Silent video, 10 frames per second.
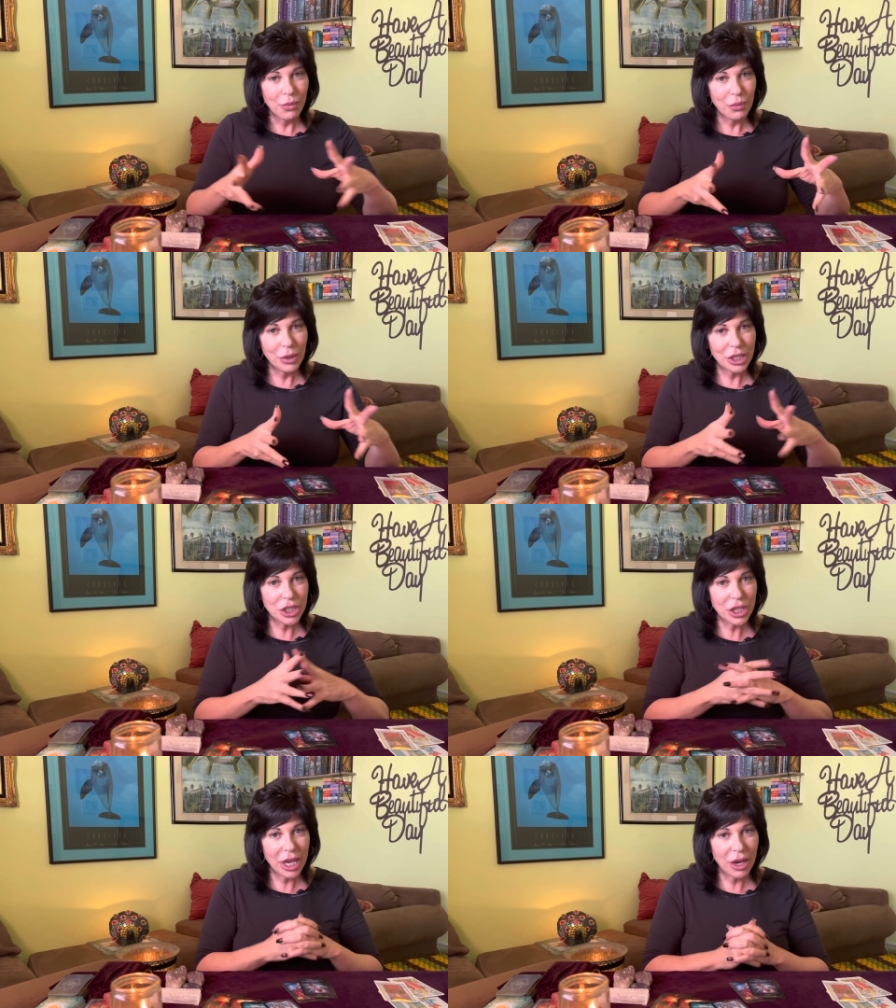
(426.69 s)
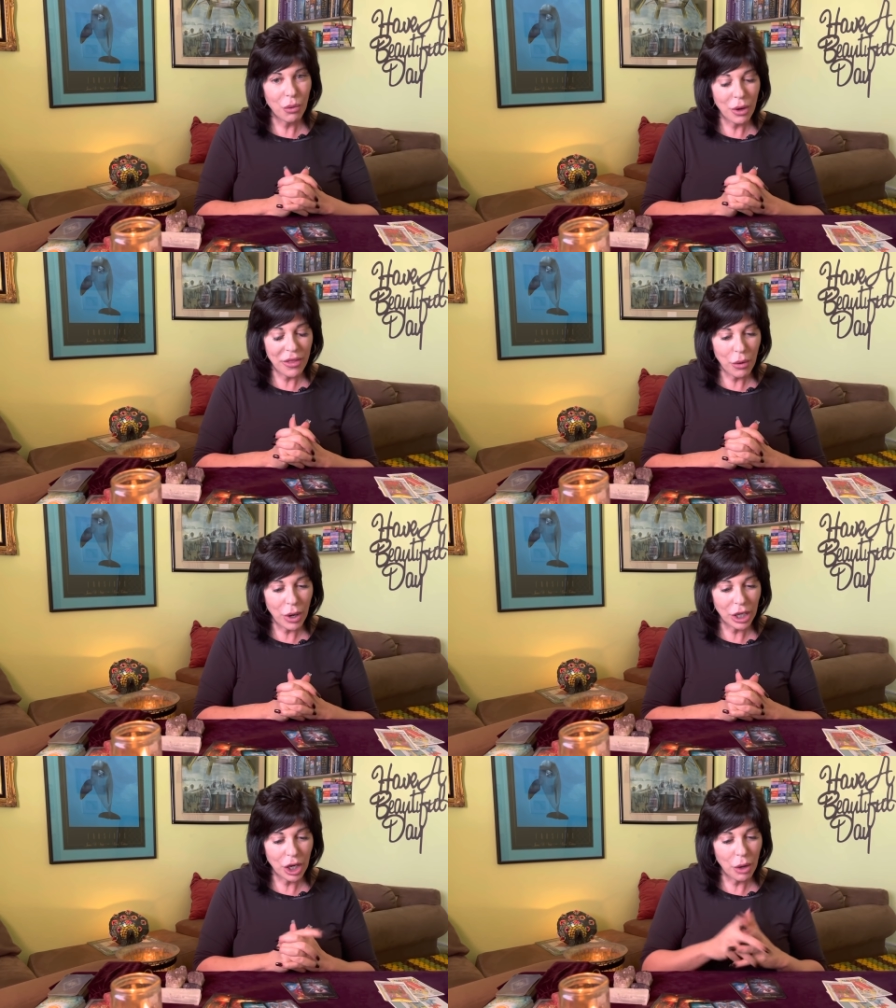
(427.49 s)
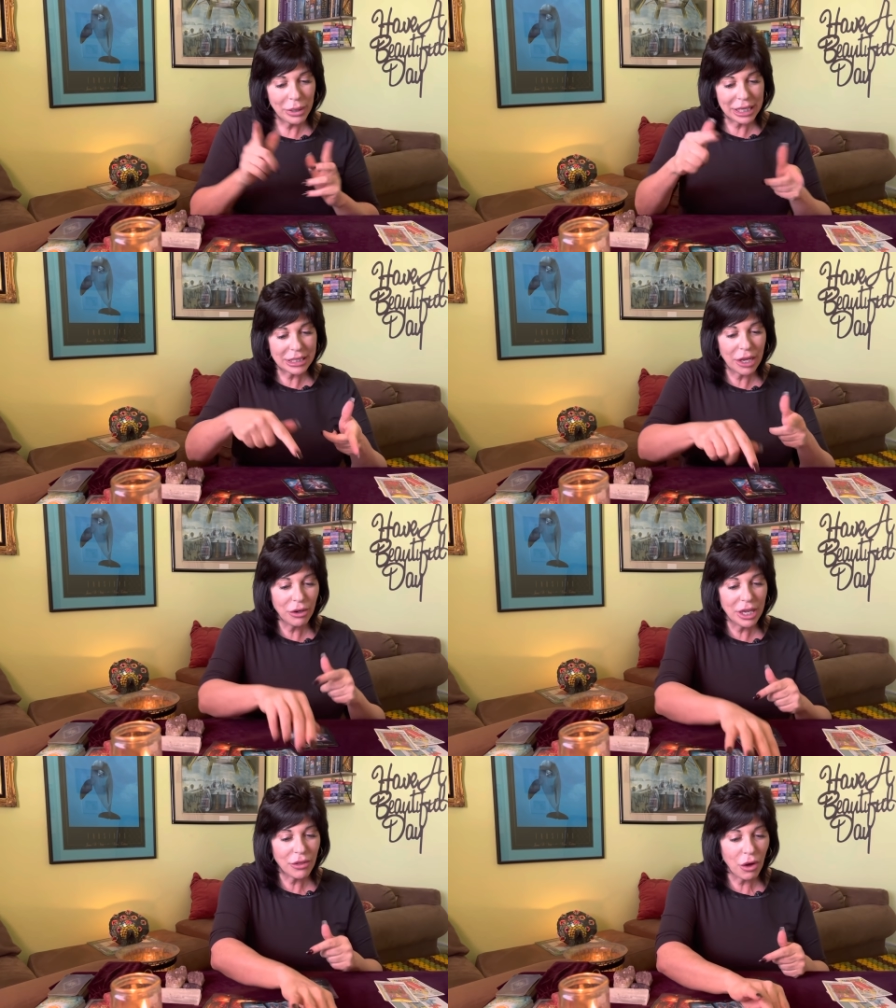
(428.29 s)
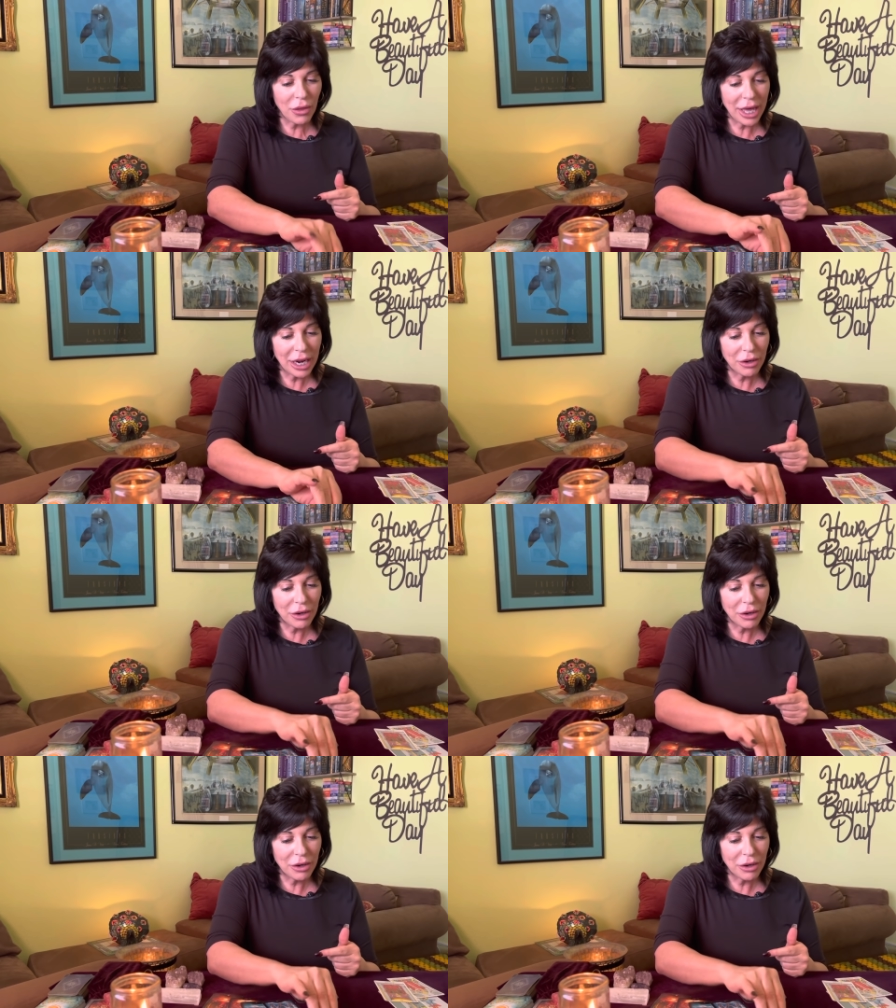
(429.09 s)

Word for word: which uh, way they want to go because underneath all that,